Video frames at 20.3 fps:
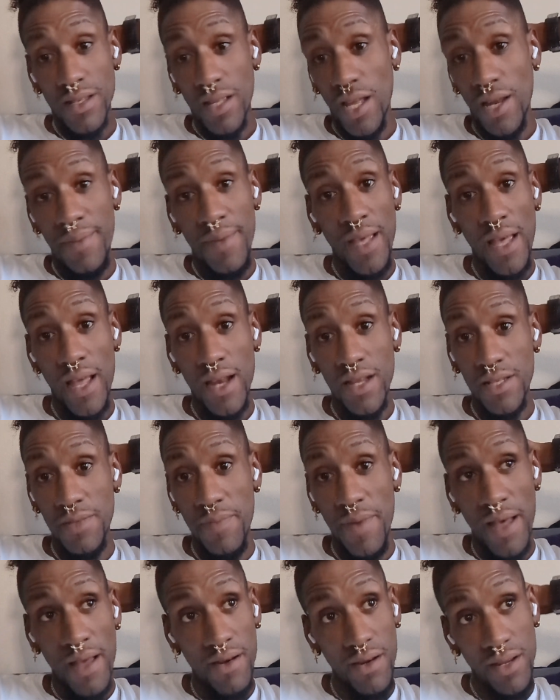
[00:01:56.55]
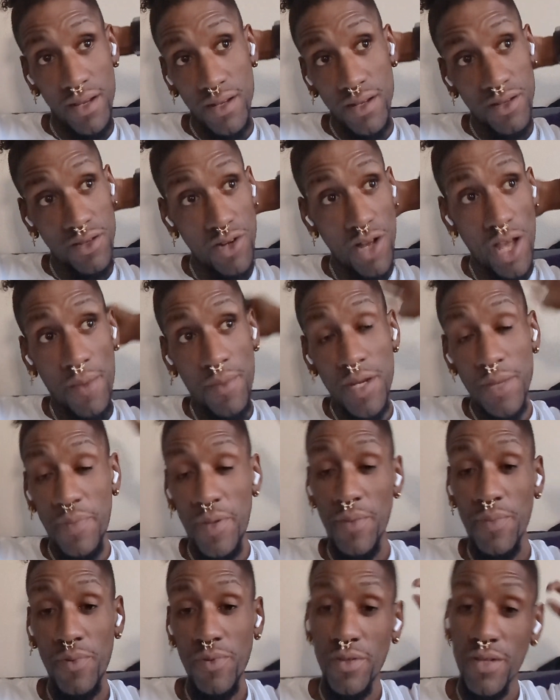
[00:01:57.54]
gotta be honest about it. You know how many
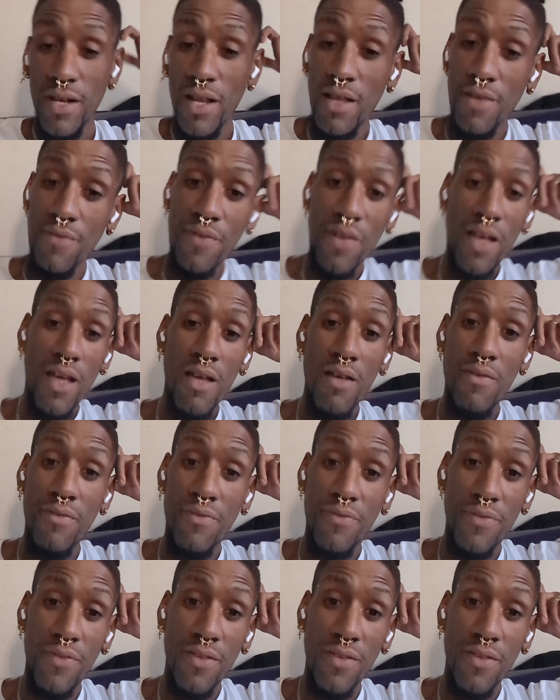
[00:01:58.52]
people that I've I've